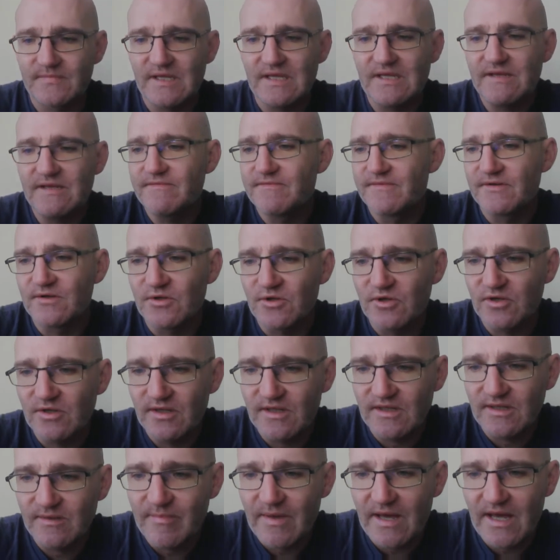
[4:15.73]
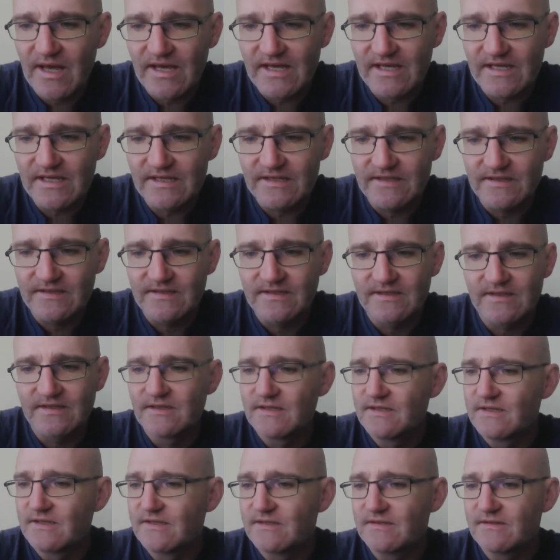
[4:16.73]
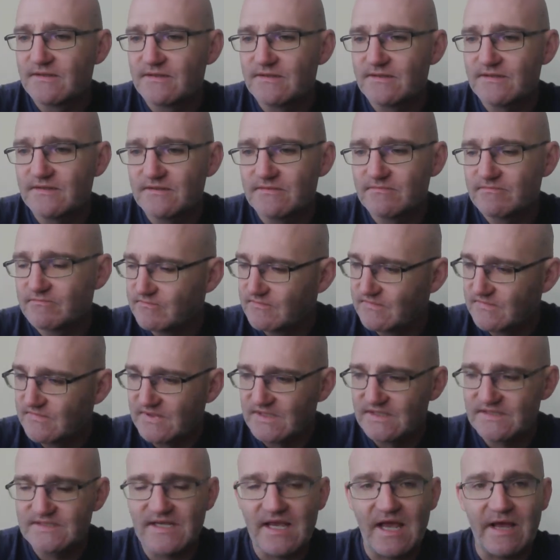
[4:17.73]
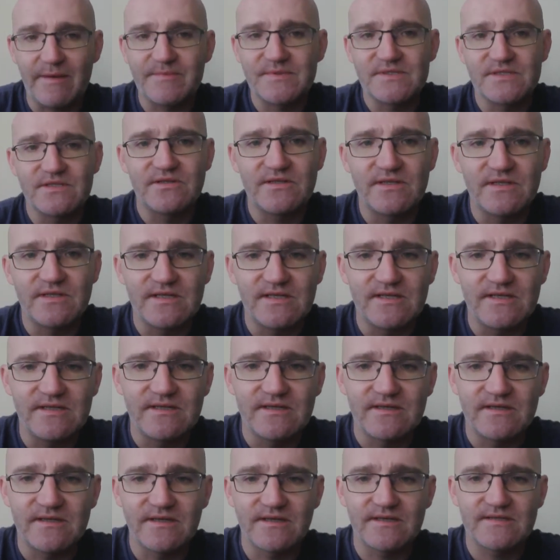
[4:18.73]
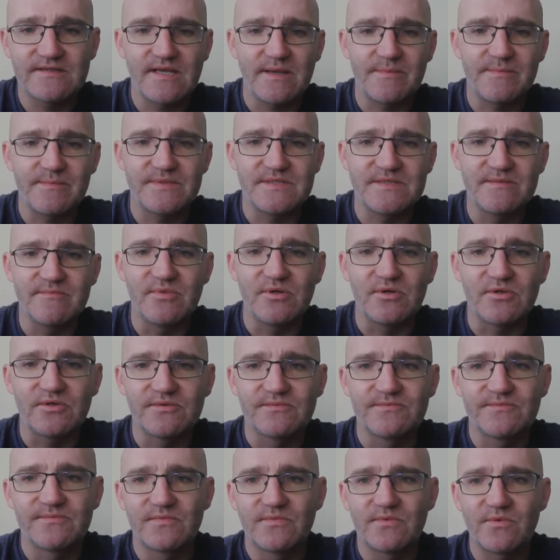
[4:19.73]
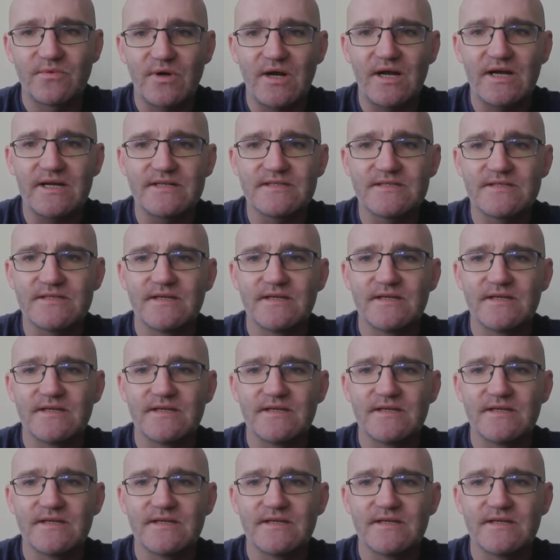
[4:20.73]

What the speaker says: even early May, it's absolutely acceptable, right?